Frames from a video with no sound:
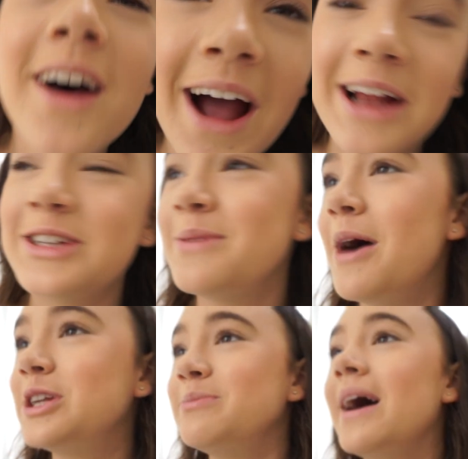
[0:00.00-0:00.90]
I just
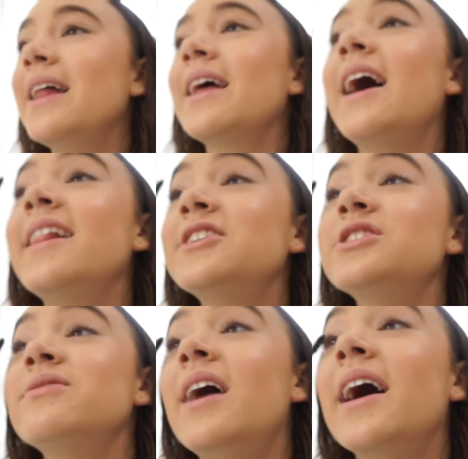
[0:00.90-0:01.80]
imagine my like
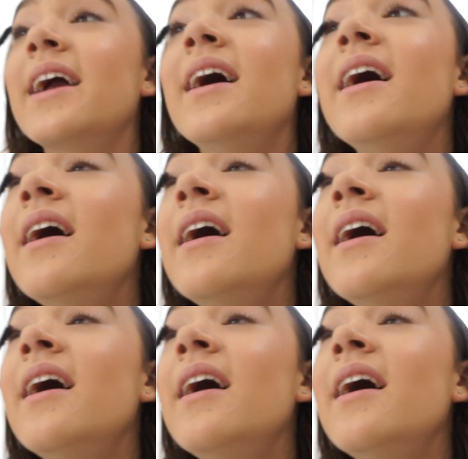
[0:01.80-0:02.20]
eyelashes flying.